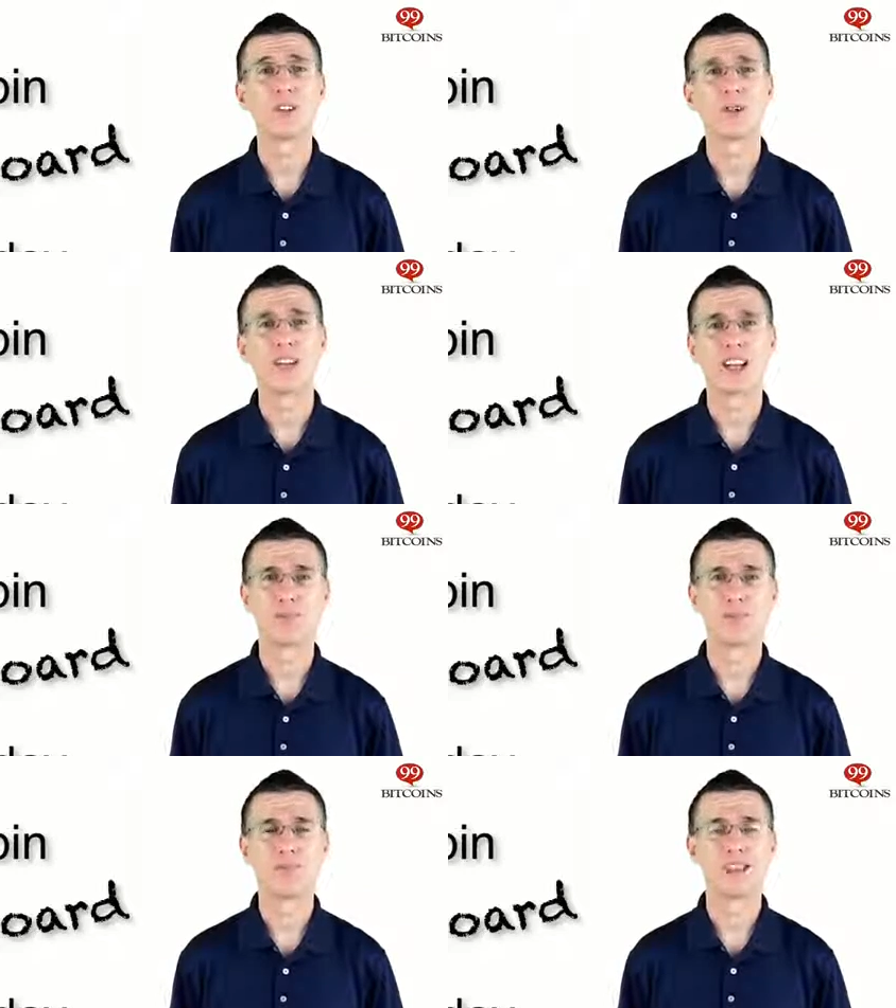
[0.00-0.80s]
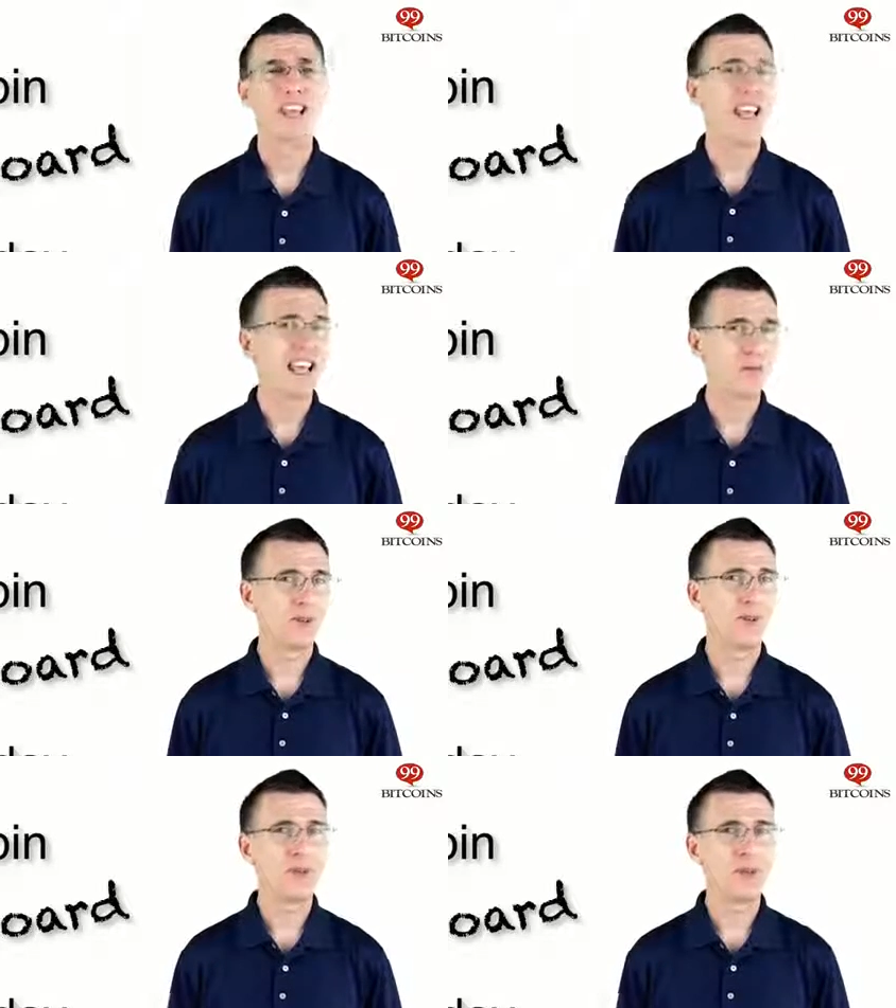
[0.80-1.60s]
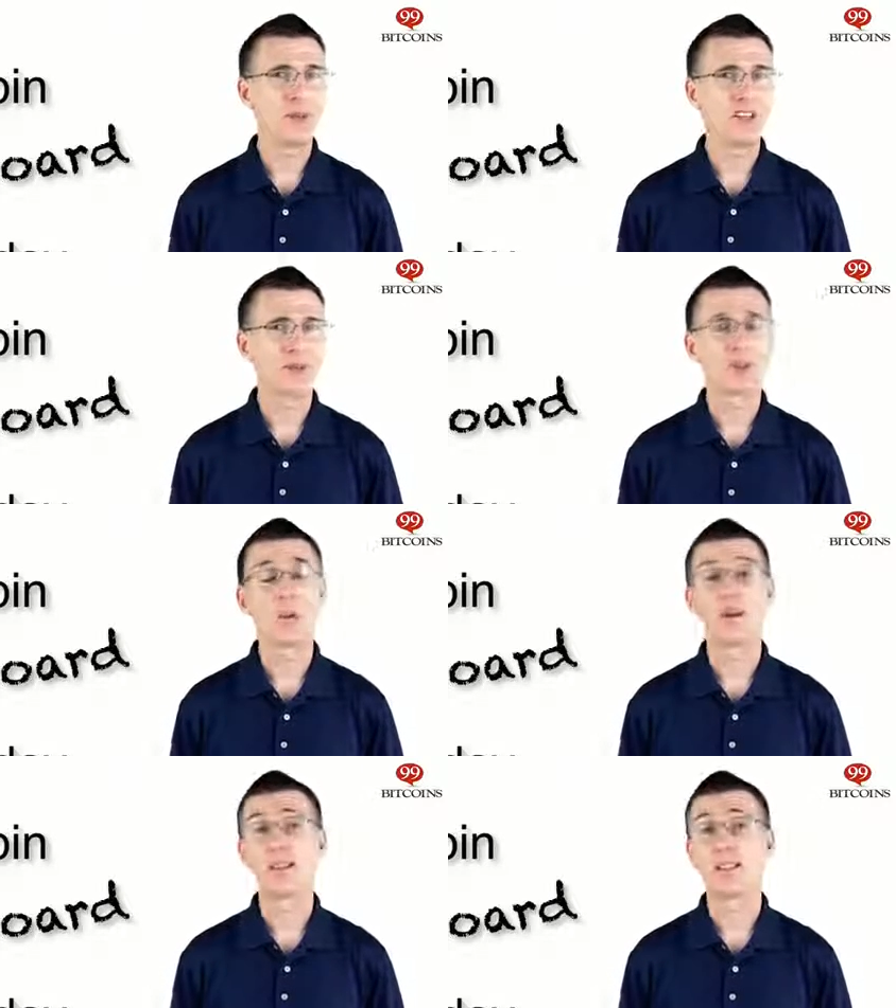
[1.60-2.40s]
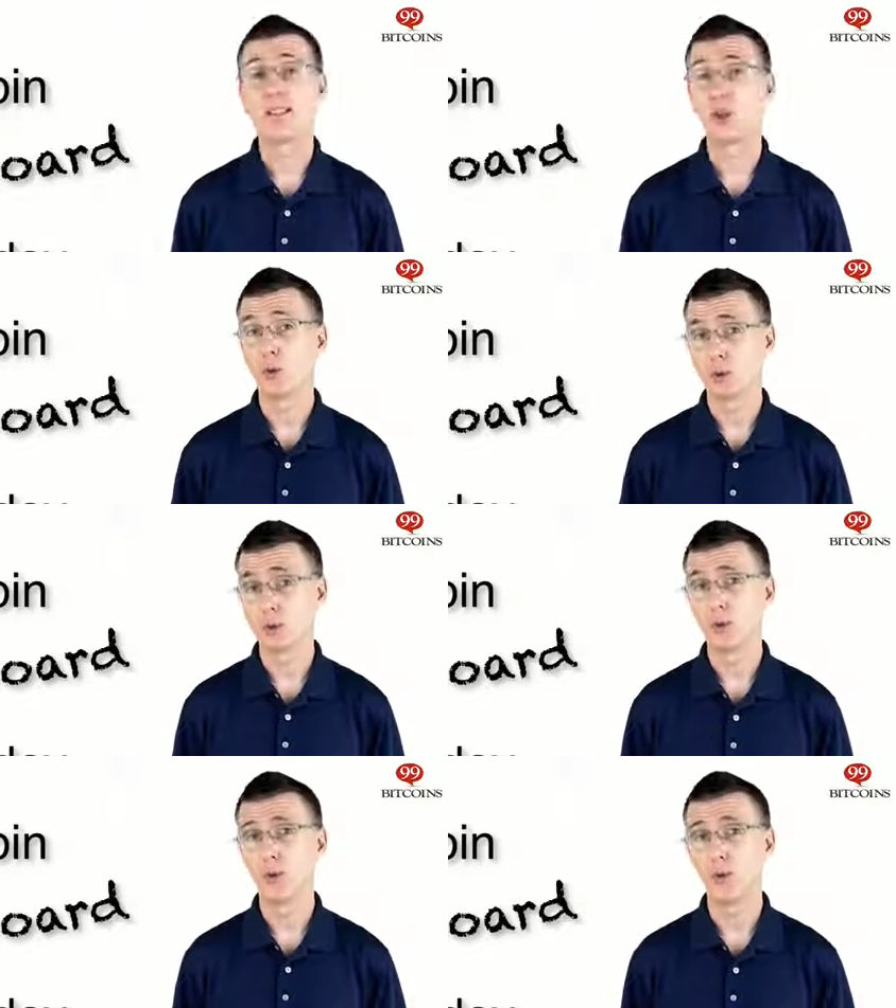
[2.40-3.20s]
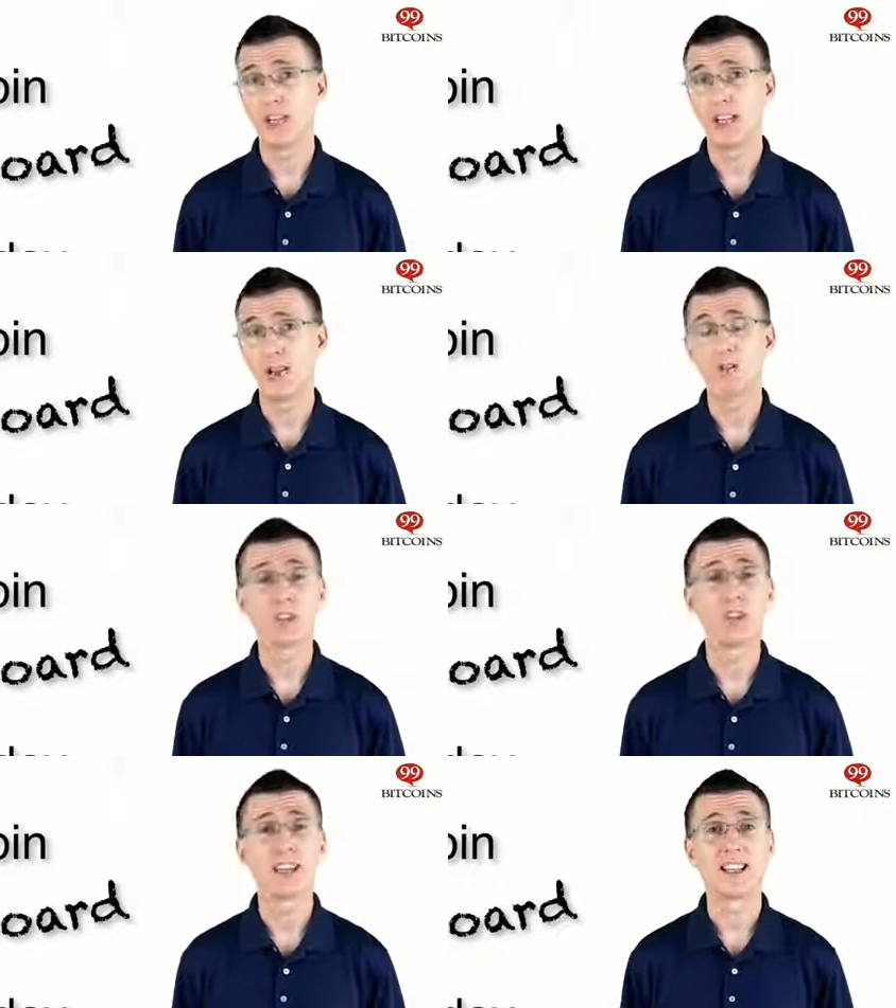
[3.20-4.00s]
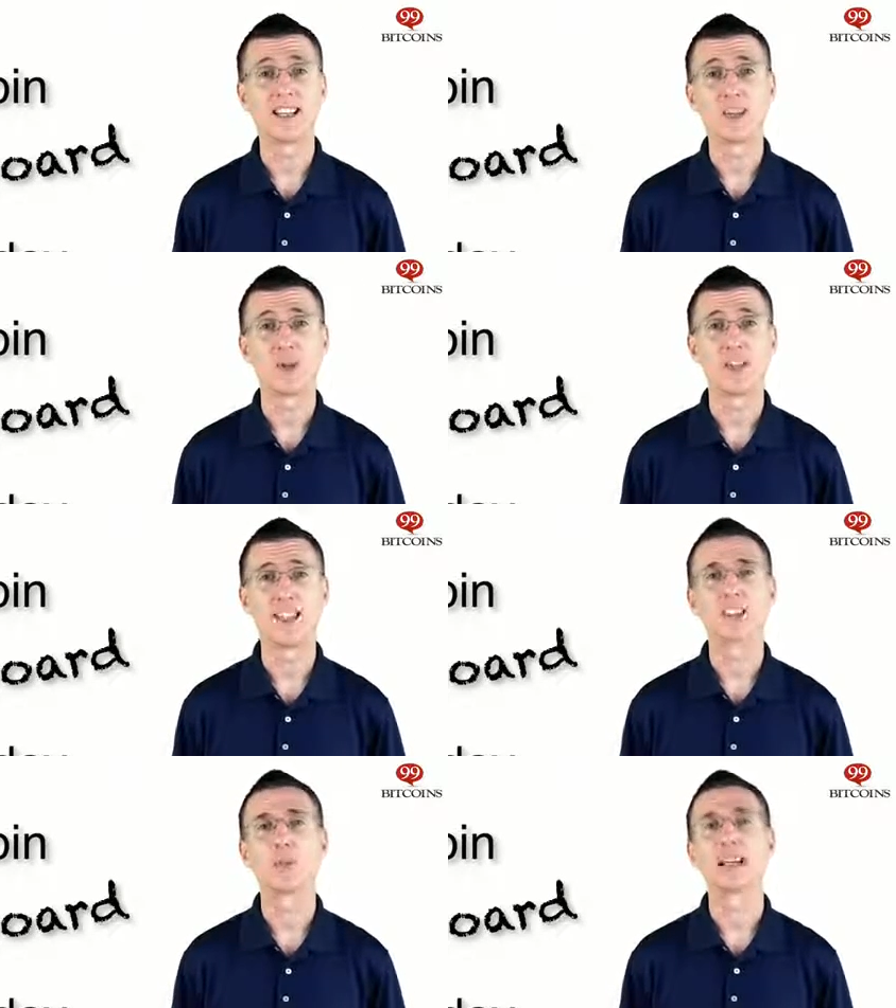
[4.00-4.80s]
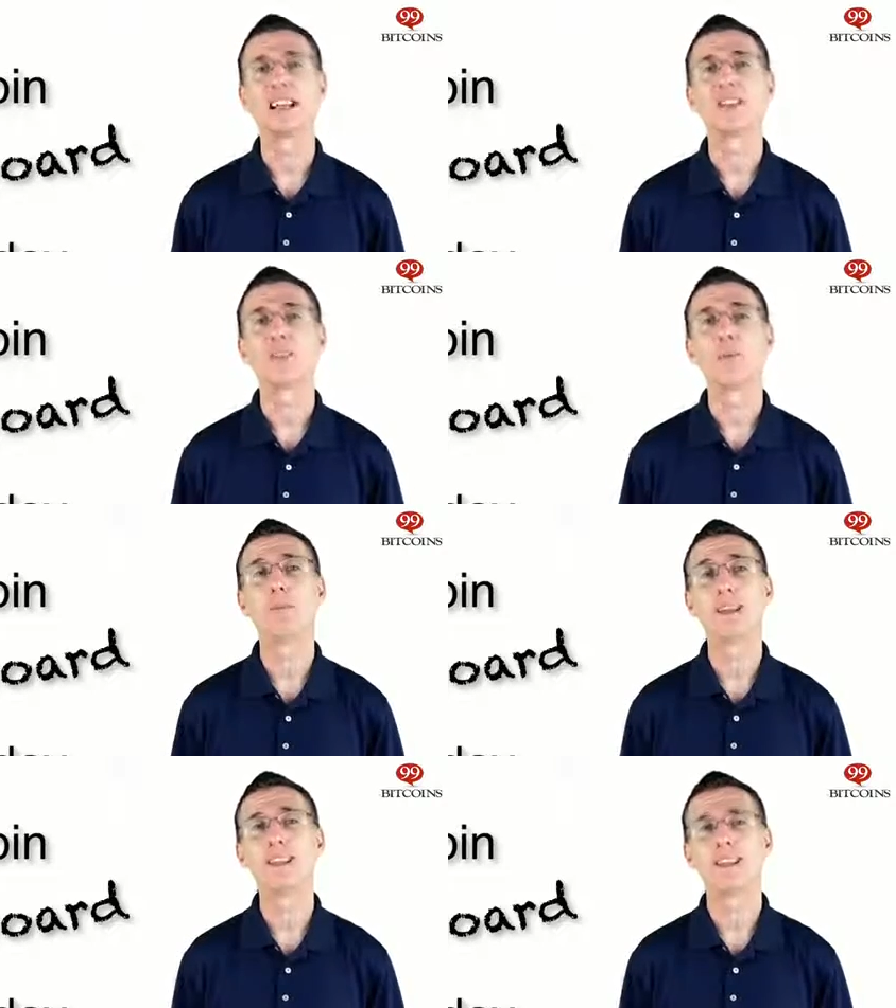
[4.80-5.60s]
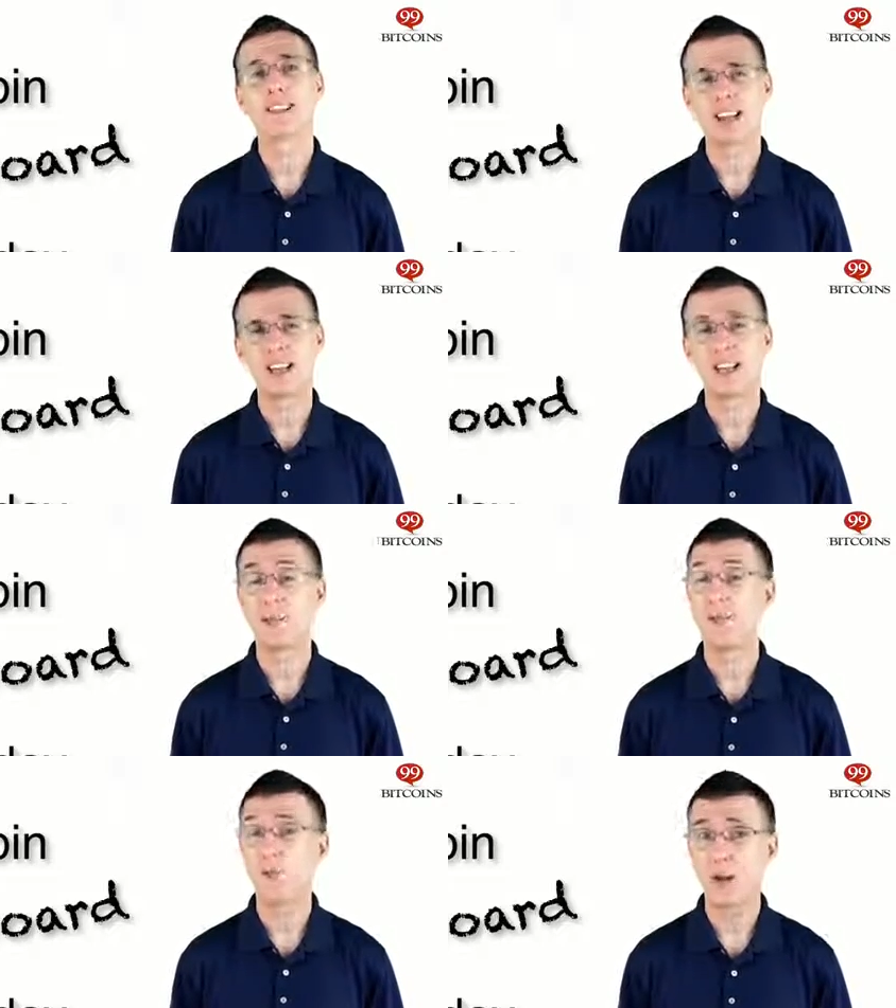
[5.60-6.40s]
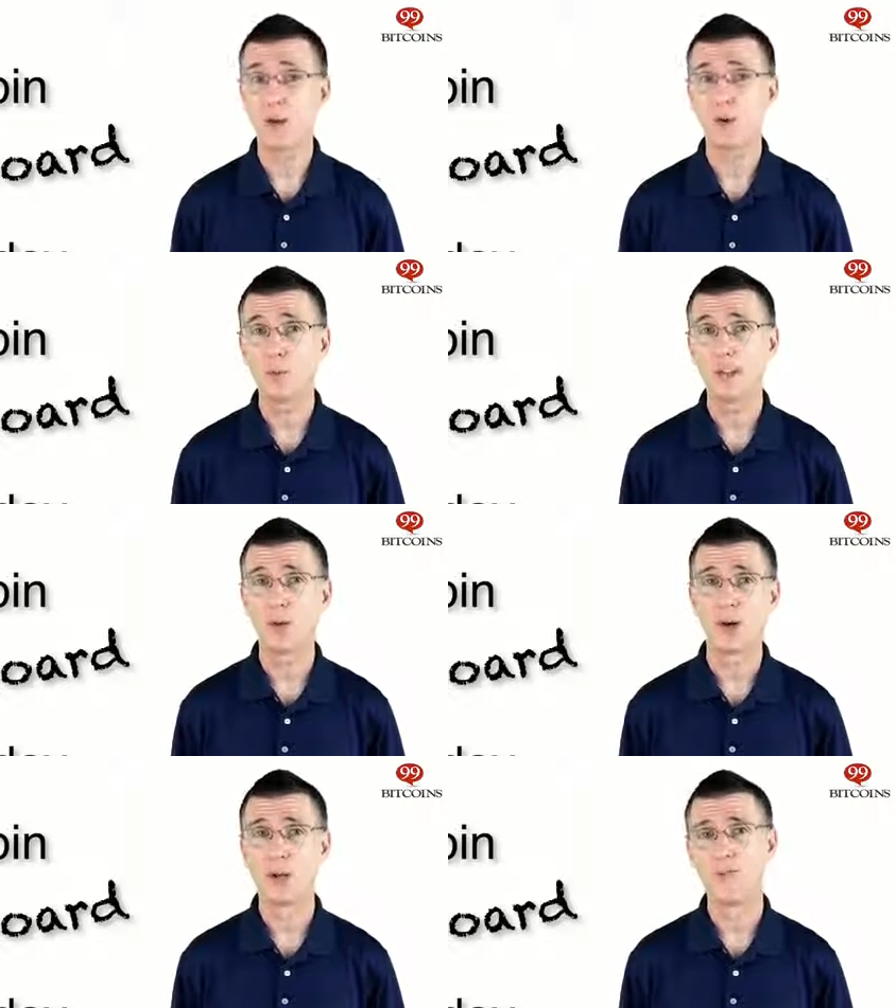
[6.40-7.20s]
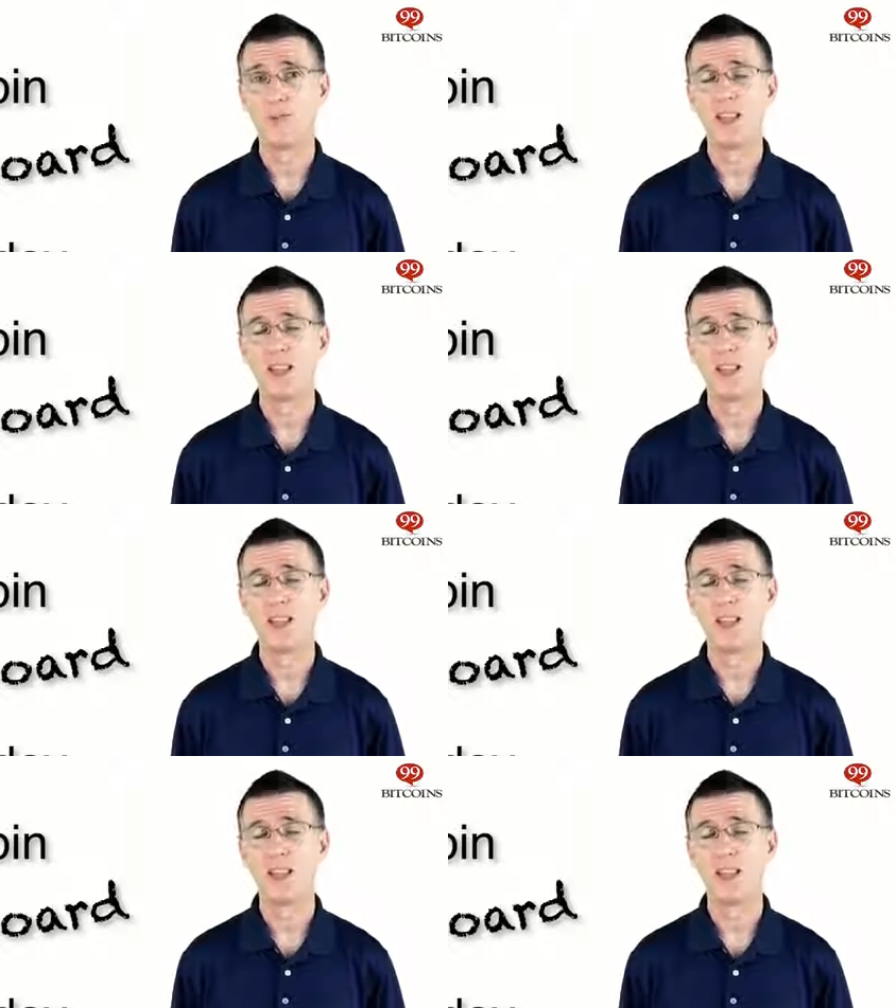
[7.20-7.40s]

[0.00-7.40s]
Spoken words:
Tuesday. Every few weeks we're going to send you a cool new video just like this one explaining some basic concepts around Bitcoin.